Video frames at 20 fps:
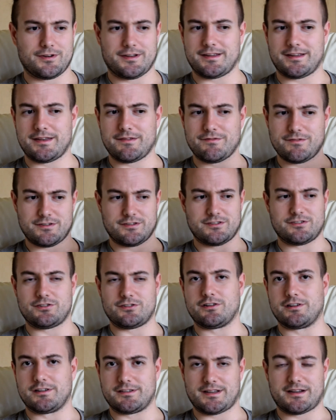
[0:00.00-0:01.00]
You can even
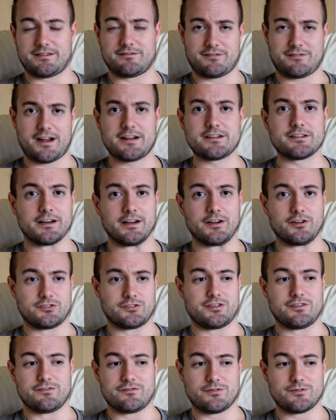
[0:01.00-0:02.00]
install it directly
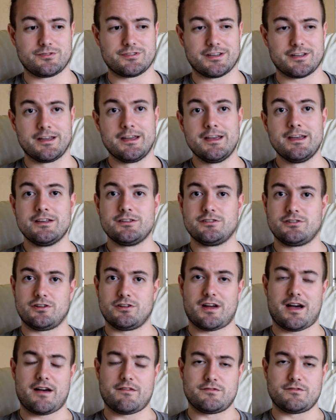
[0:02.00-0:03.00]
onto your router so you're
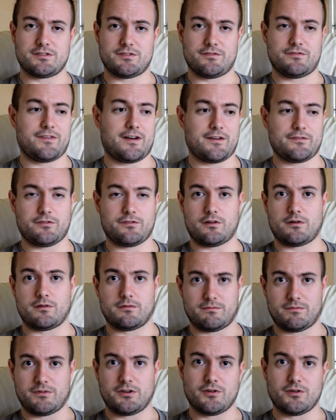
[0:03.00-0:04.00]
not having to faff
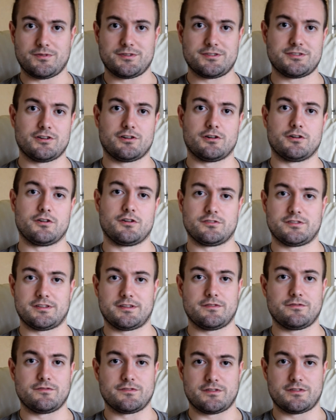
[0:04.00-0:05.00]
on, you know, install it onto
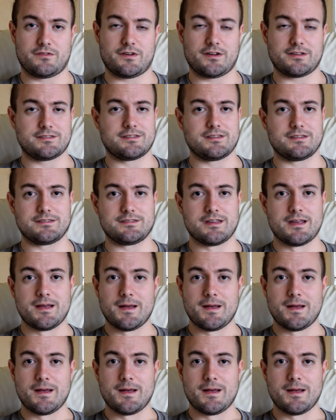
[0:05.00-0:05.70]
different devices.